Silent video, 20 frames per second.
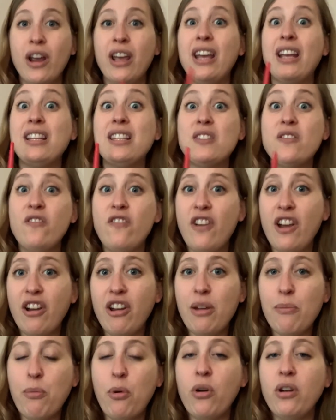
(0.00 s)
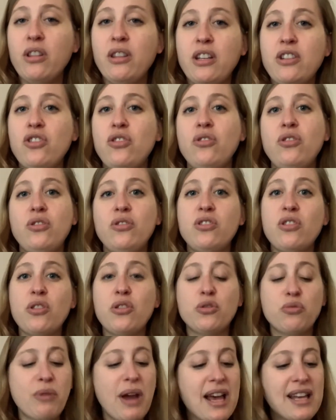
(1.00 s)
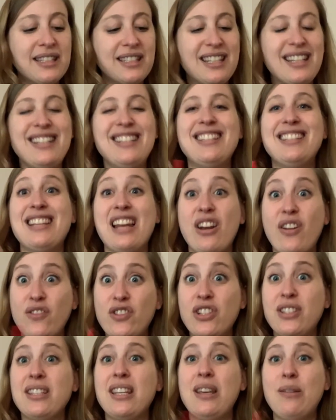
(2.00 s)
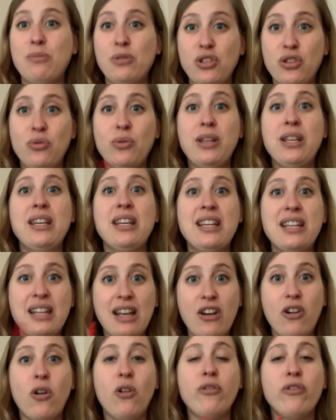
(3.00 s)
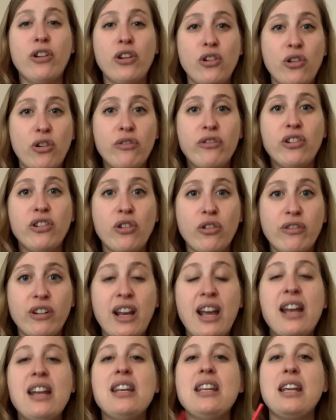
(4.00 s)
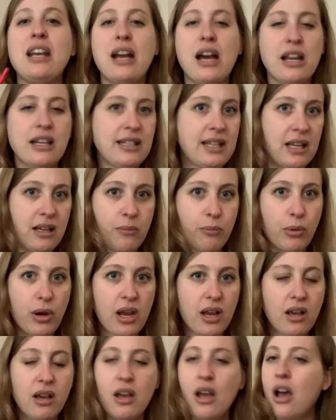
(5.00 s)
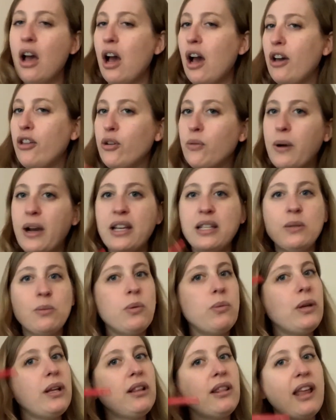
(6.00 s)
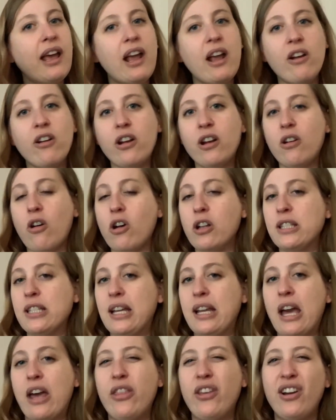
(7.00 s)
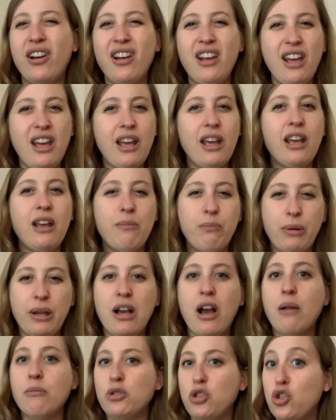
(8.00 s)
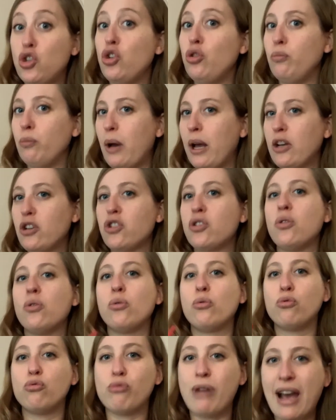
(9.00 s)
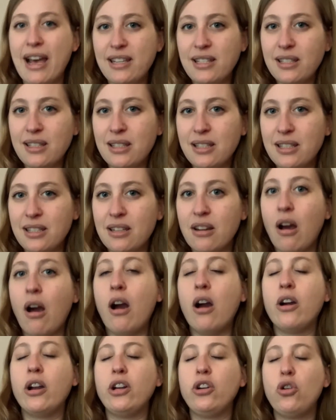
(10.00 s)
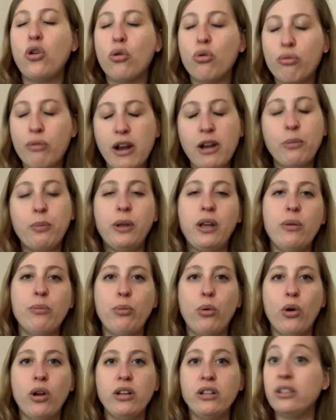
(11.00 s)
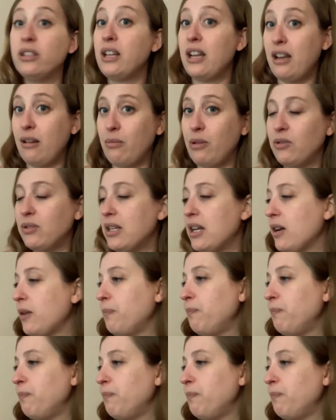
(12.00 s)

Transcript: It's very important that you do those rests instead of just keep doing it over and over and over again. You gotta take a break. Otherwise, when we layer it all together, it becomes too much. Rests are incredibly important in music.